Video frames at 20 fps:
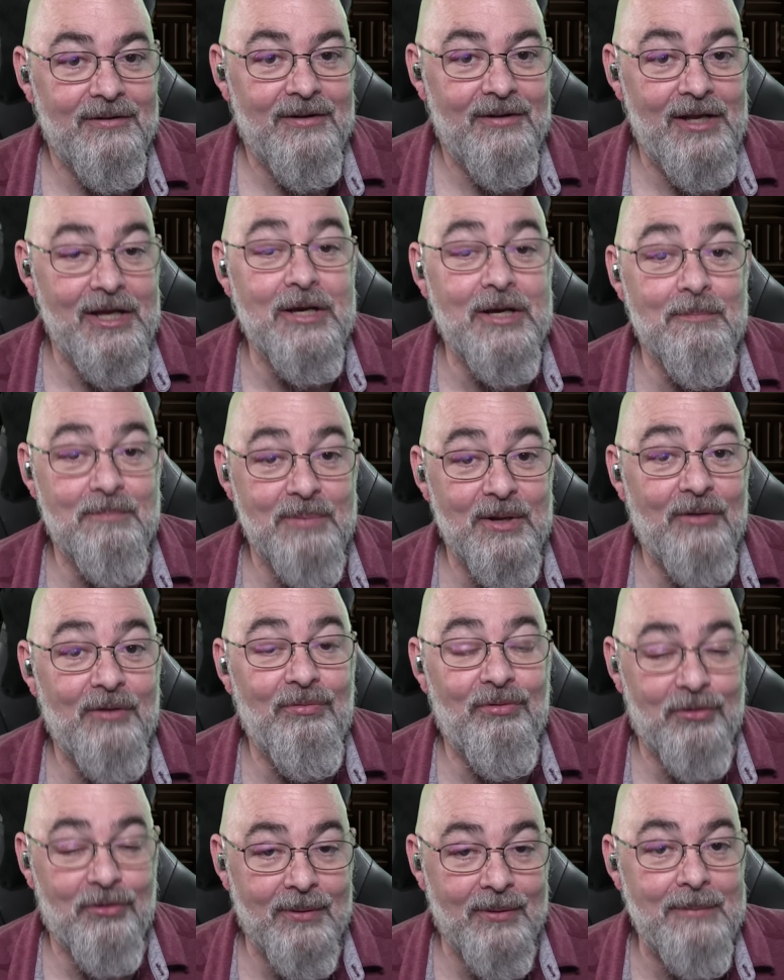He compelled
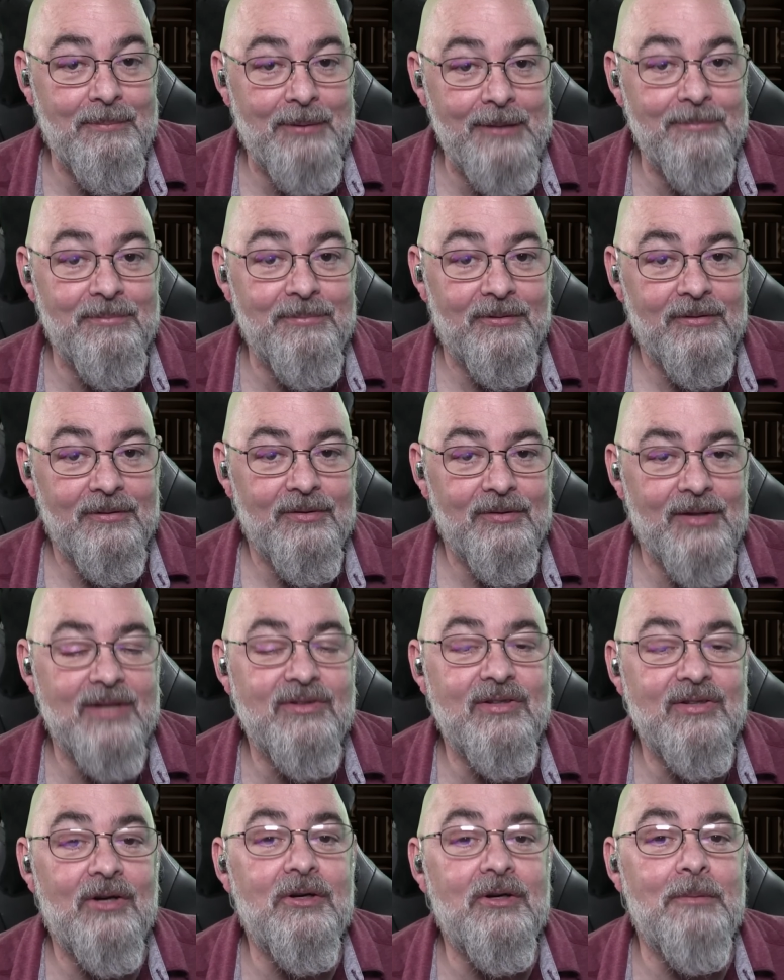3 people. That's
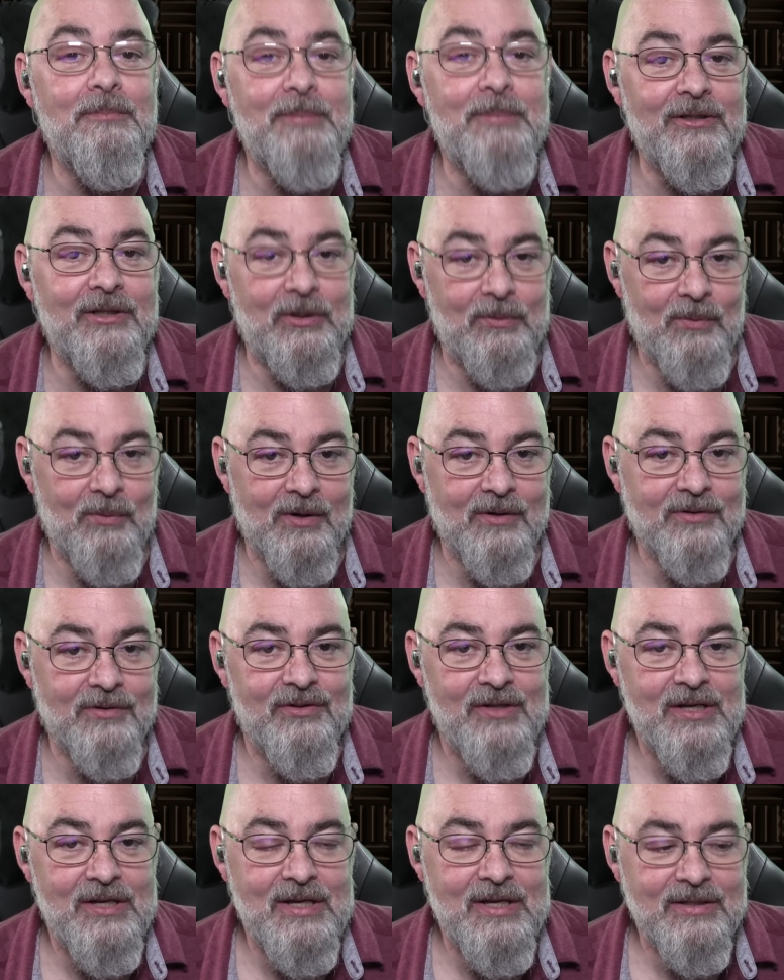how compelling works.
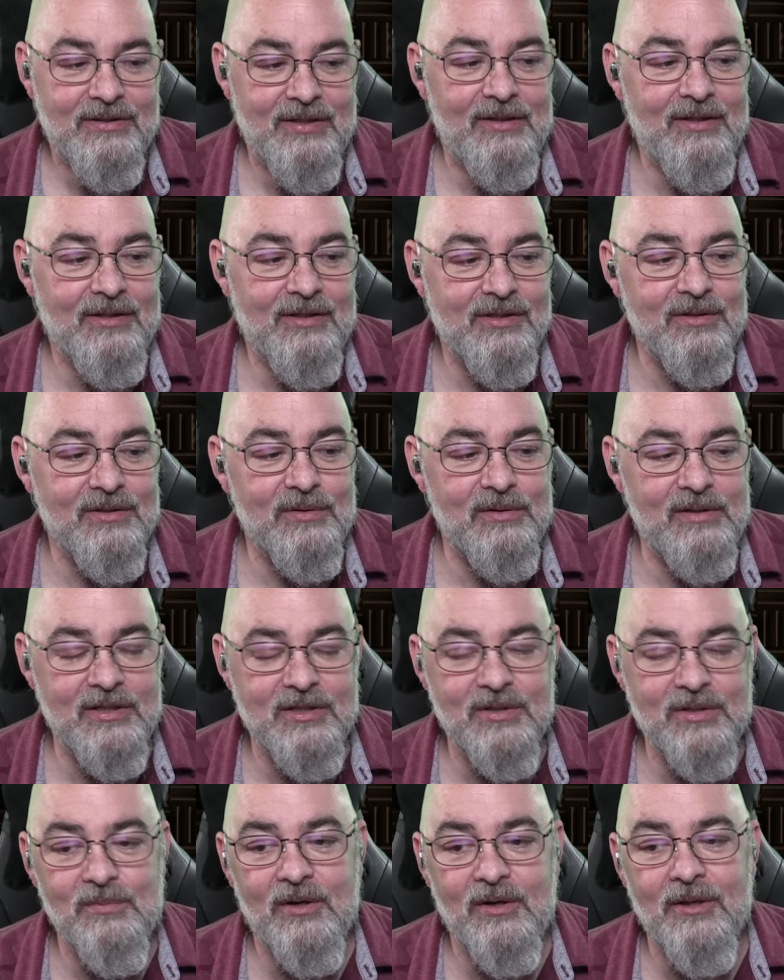See, this
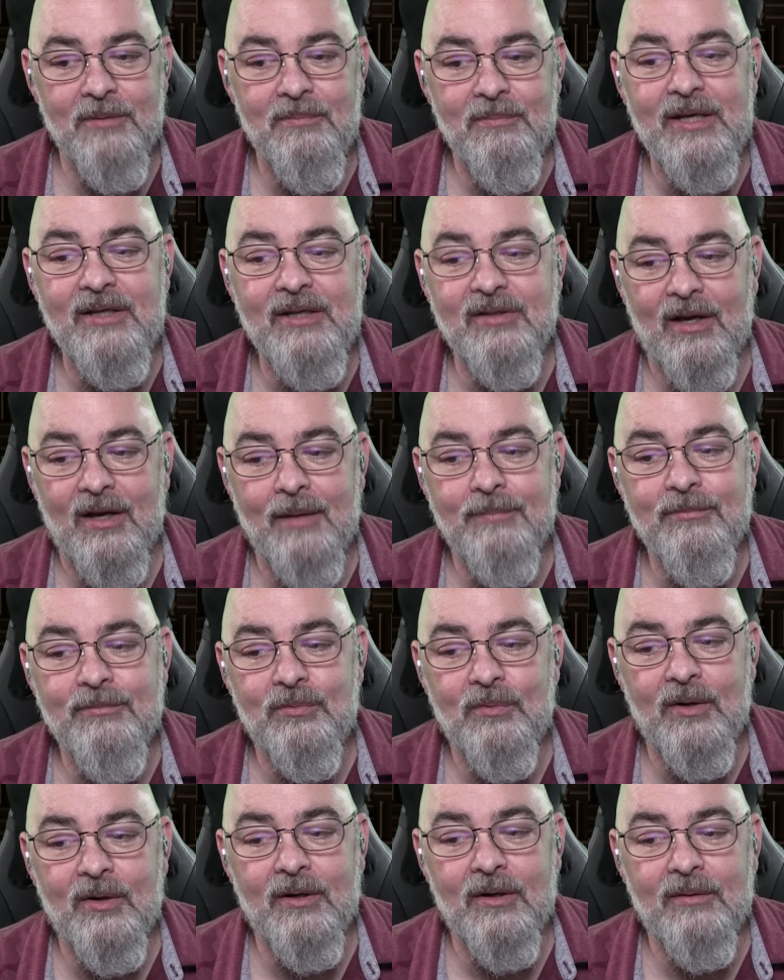is one of the many times
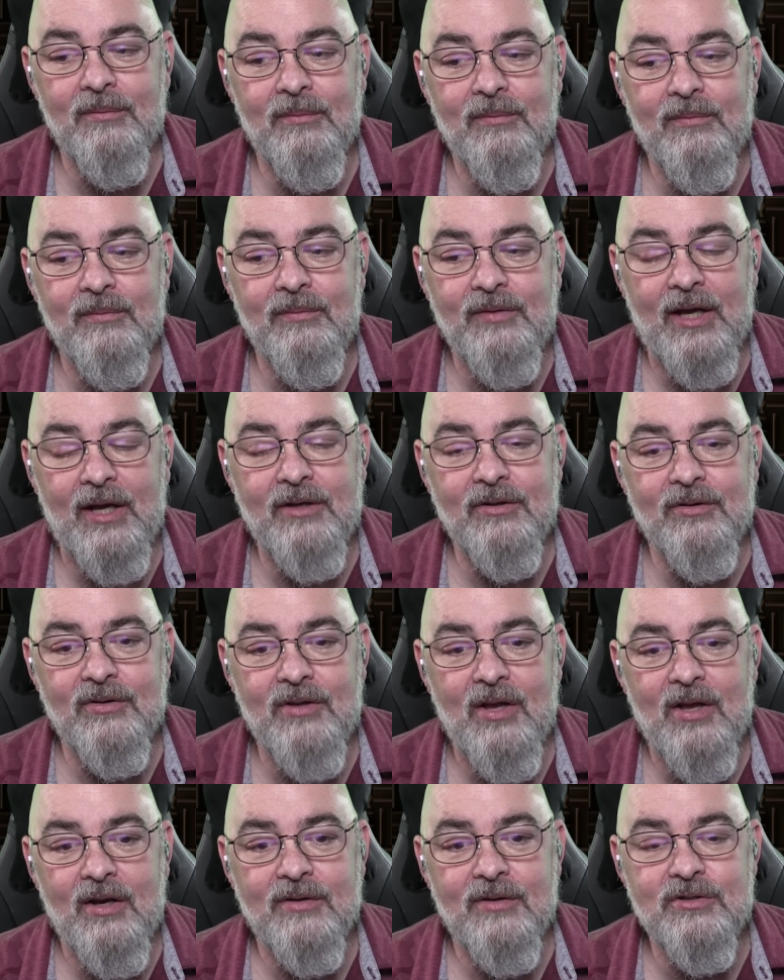where Daniel
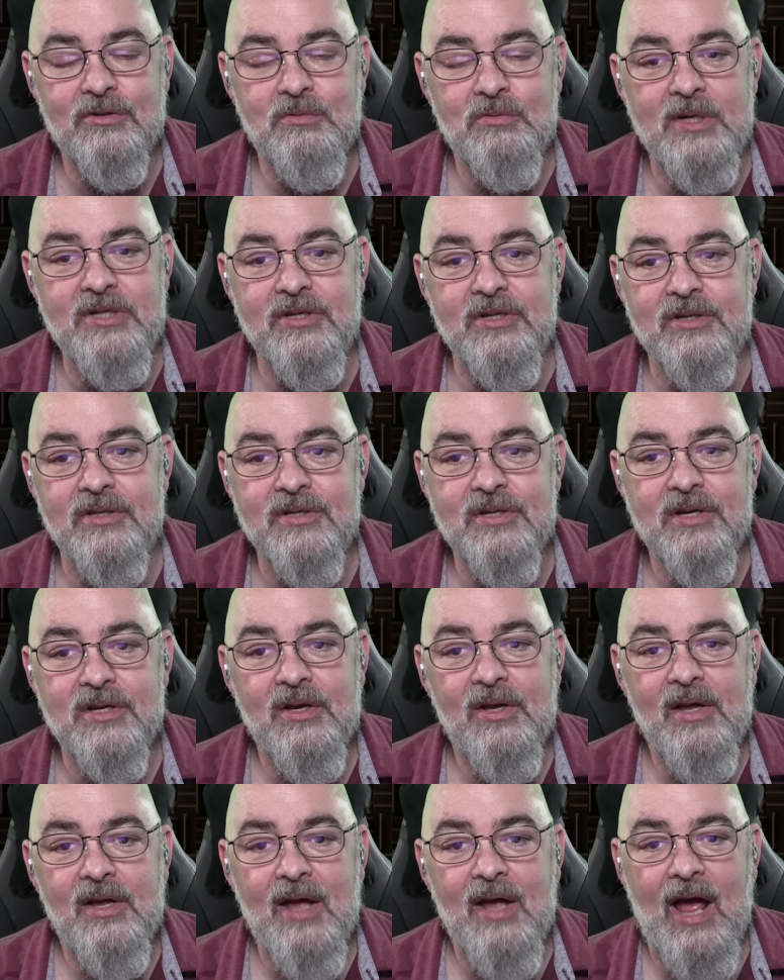kind of switches
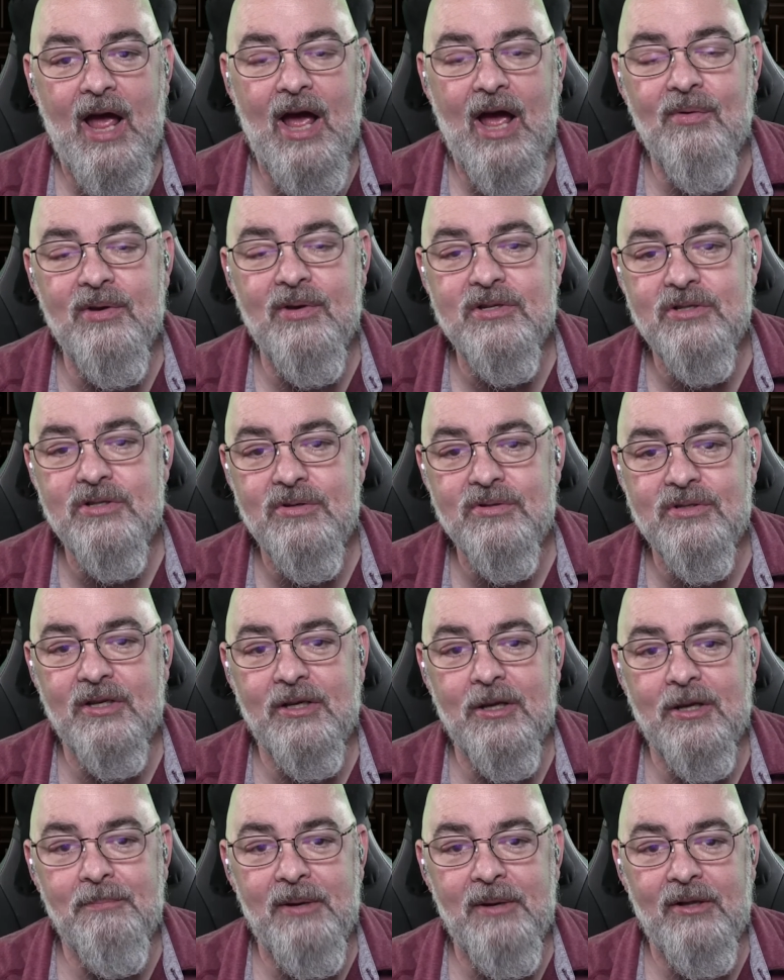how he's using
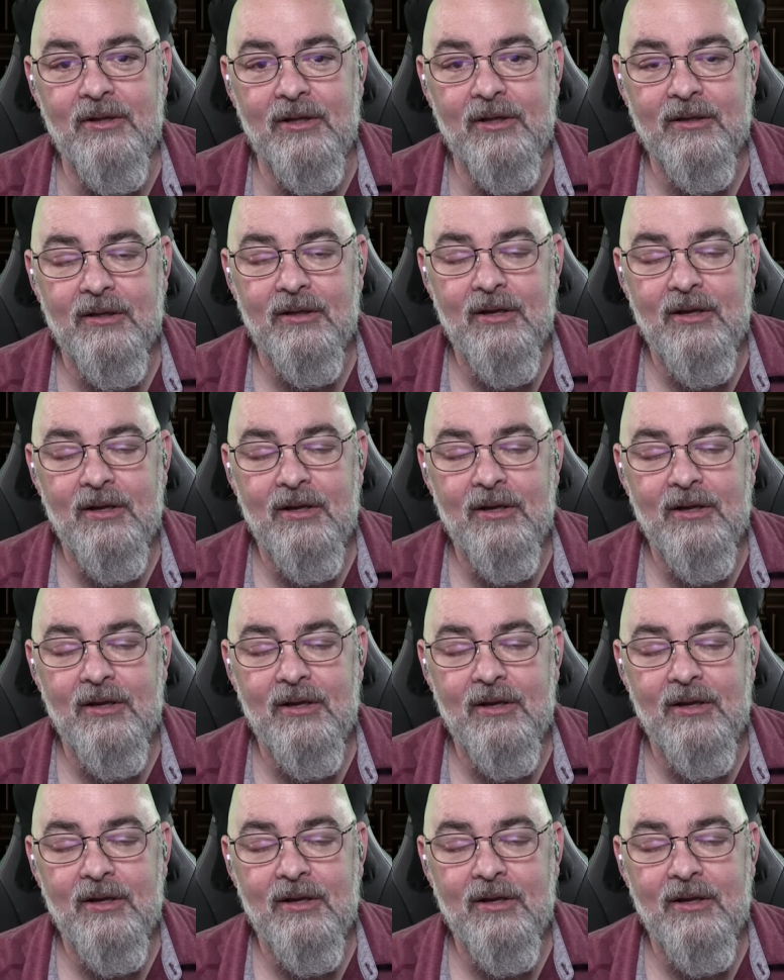compelling.